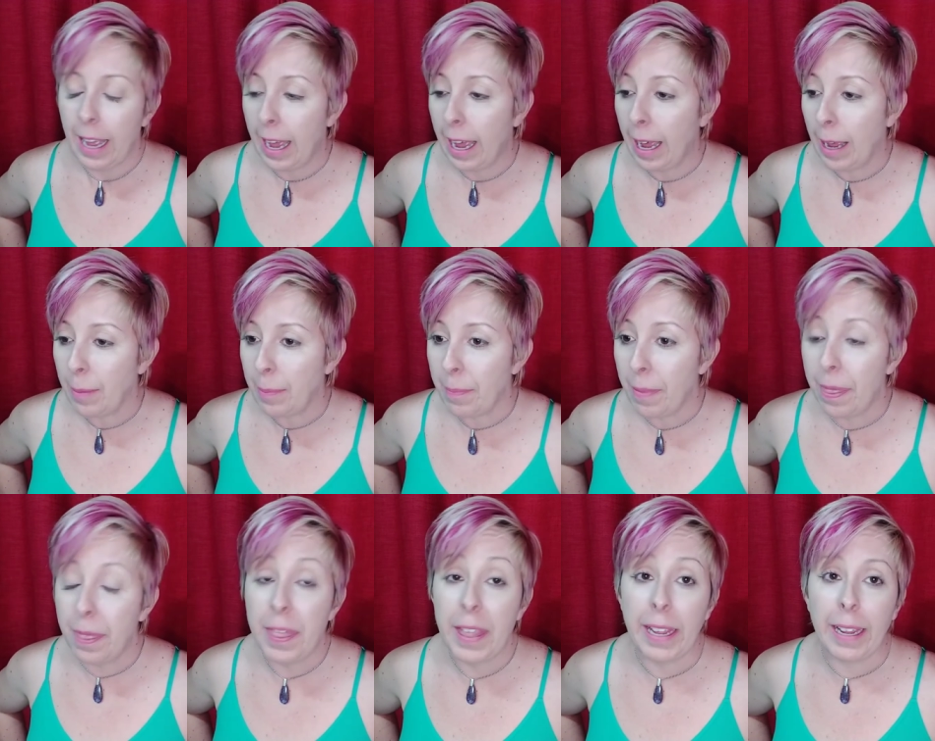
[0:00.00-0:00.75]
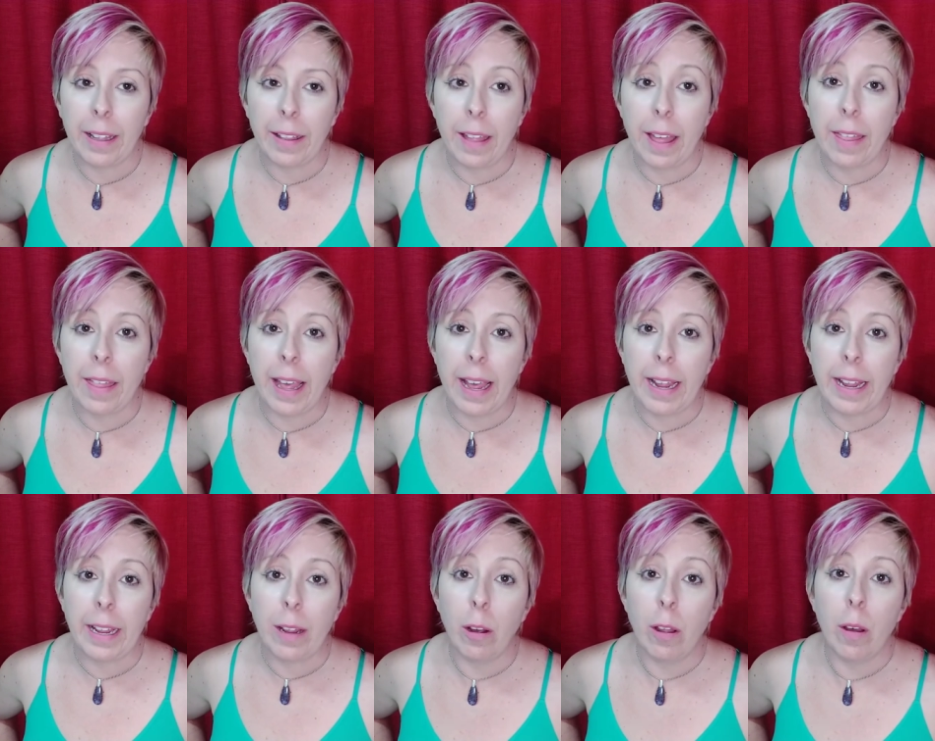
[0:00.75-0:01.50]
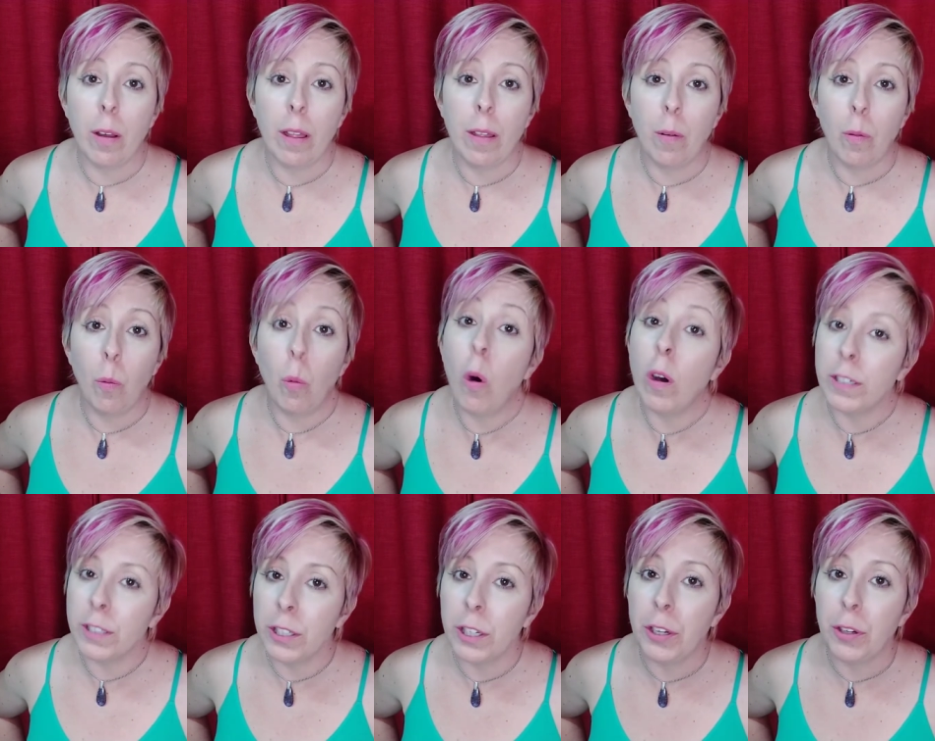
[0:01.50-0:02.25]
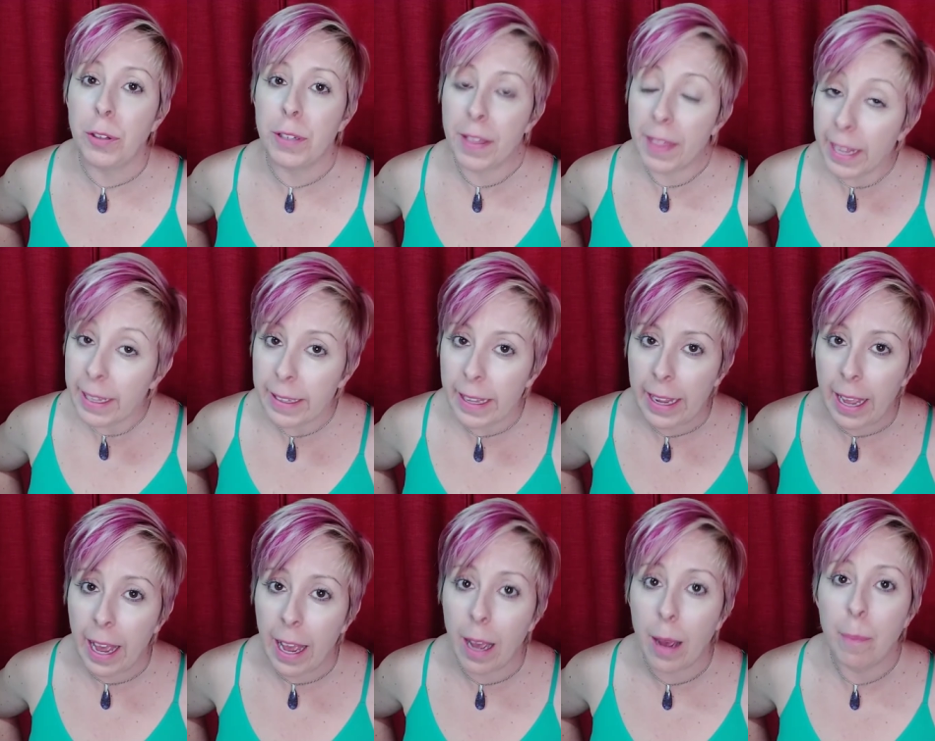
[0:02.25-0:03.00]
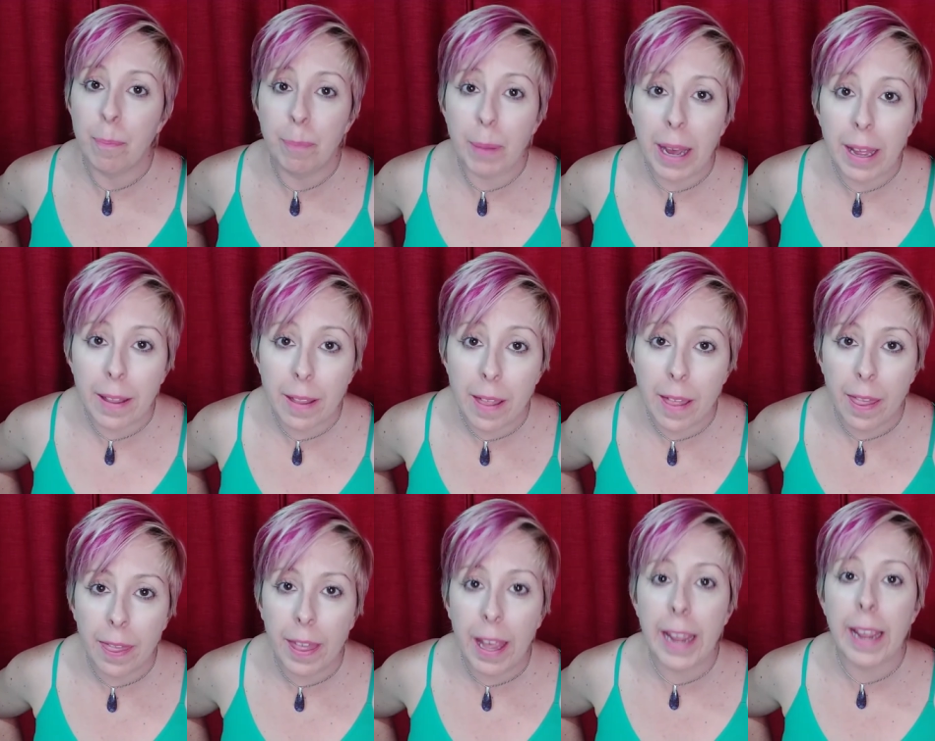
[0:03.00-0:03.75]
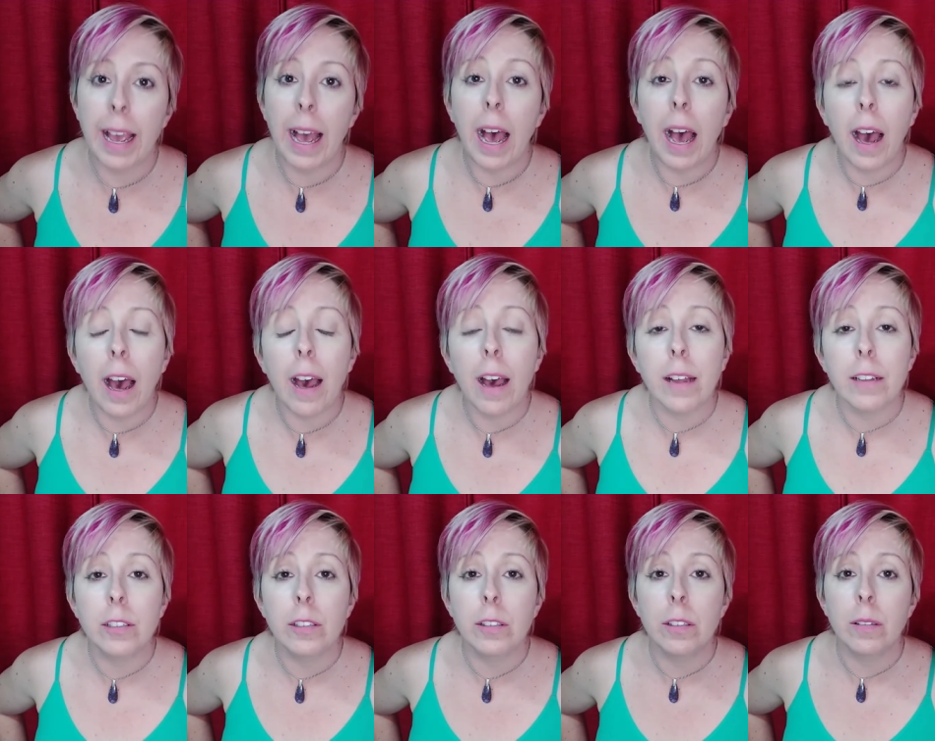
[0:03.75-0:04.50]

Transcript: um, thing that they want you to think they are, but they are